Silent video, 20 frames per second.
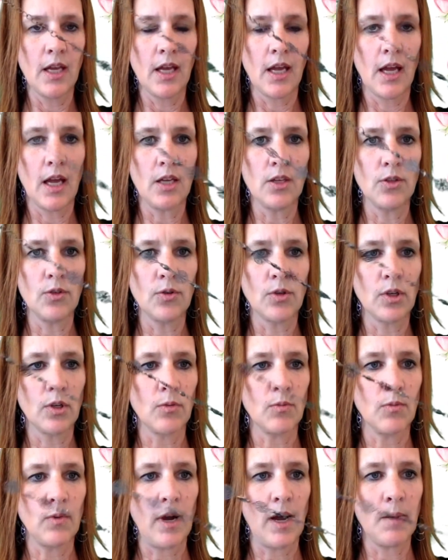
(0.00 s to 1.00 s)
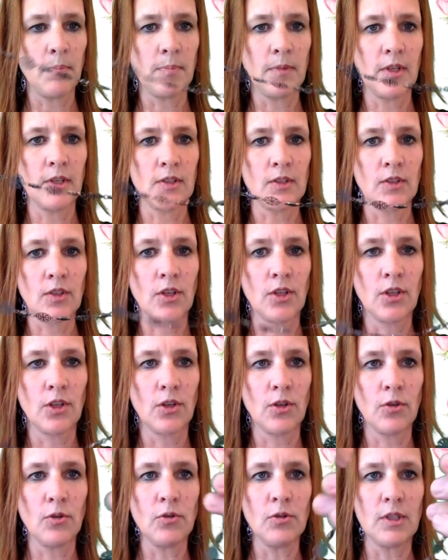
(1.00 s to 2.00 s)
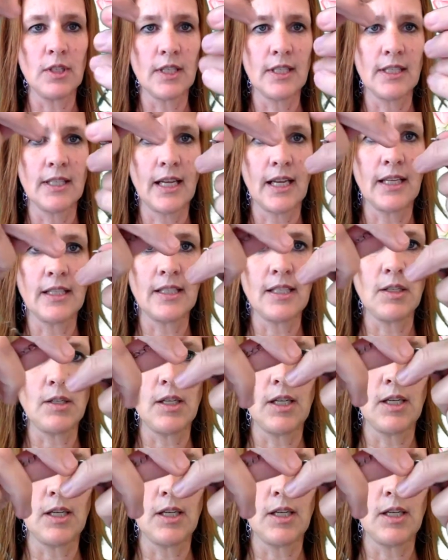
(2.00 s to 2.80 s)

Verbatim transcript: and you can wrap this cute dainty